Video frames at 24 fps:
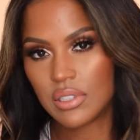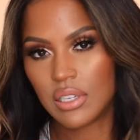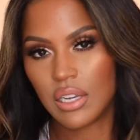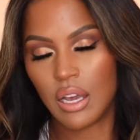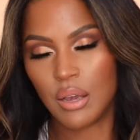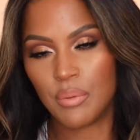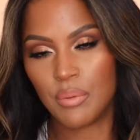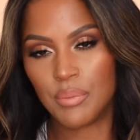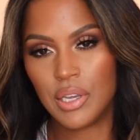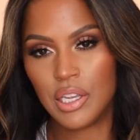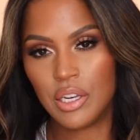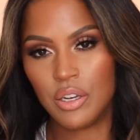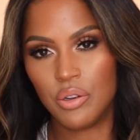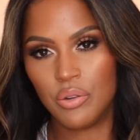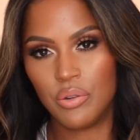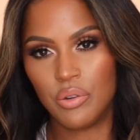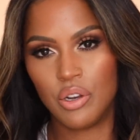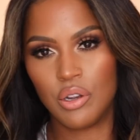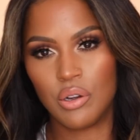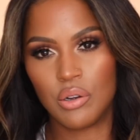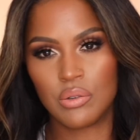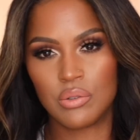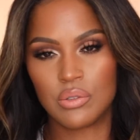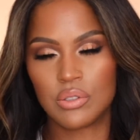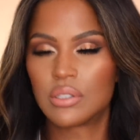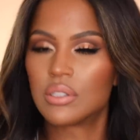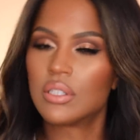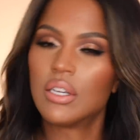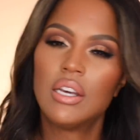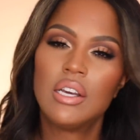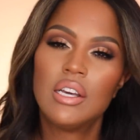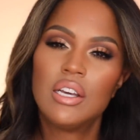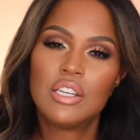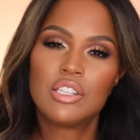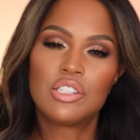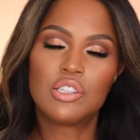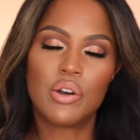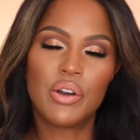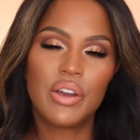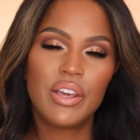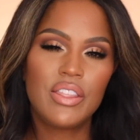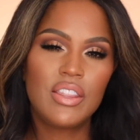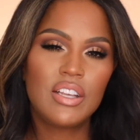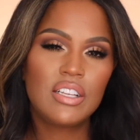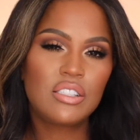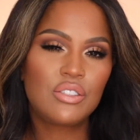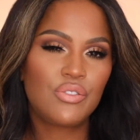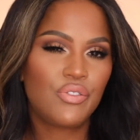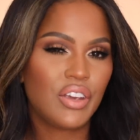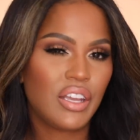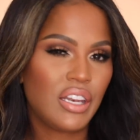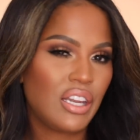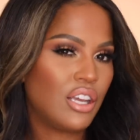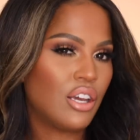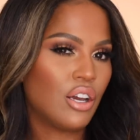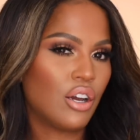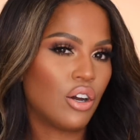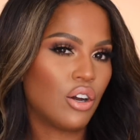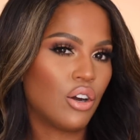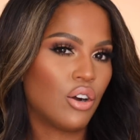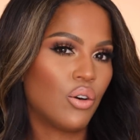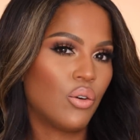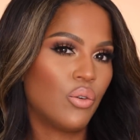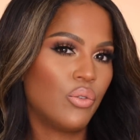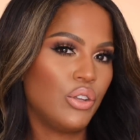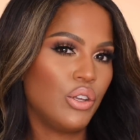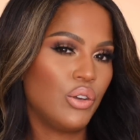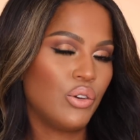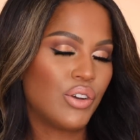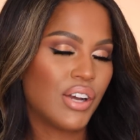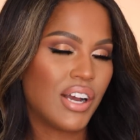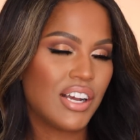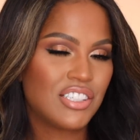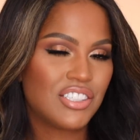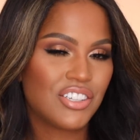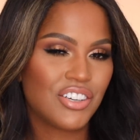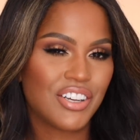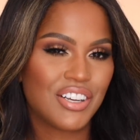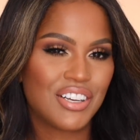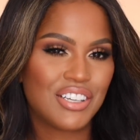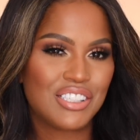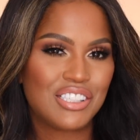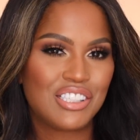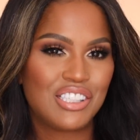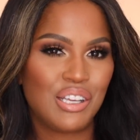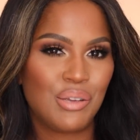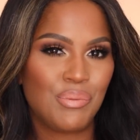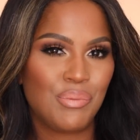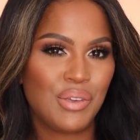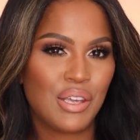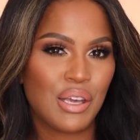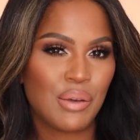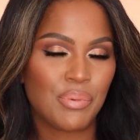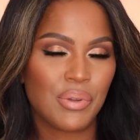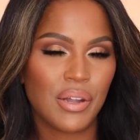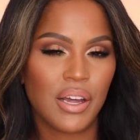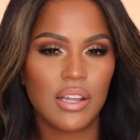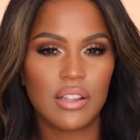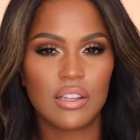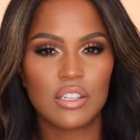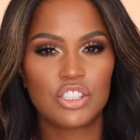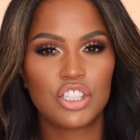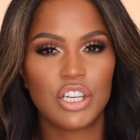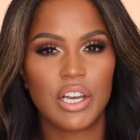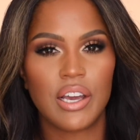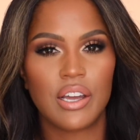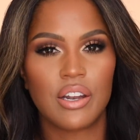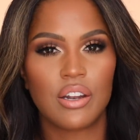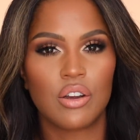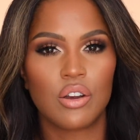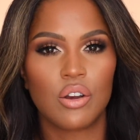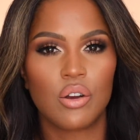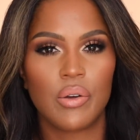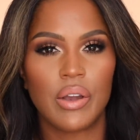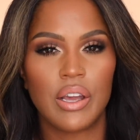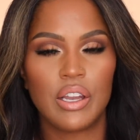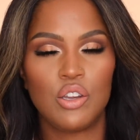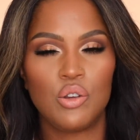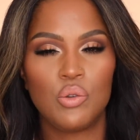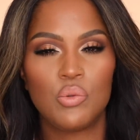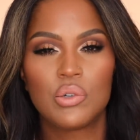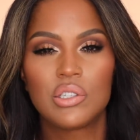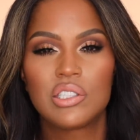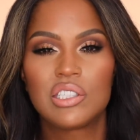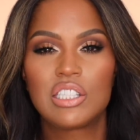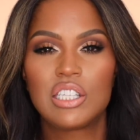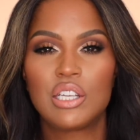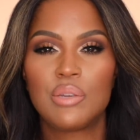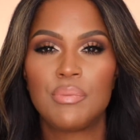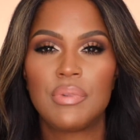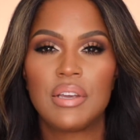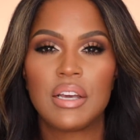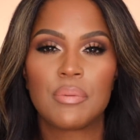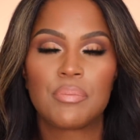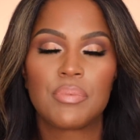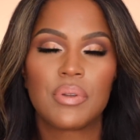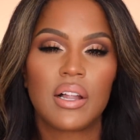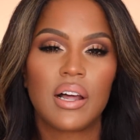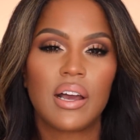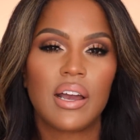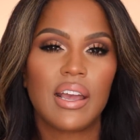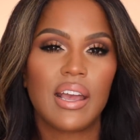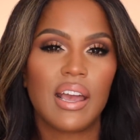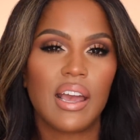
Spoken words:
I mean, who knows? So in this video, you guys are going to see me apply the shadow, and you will see me apply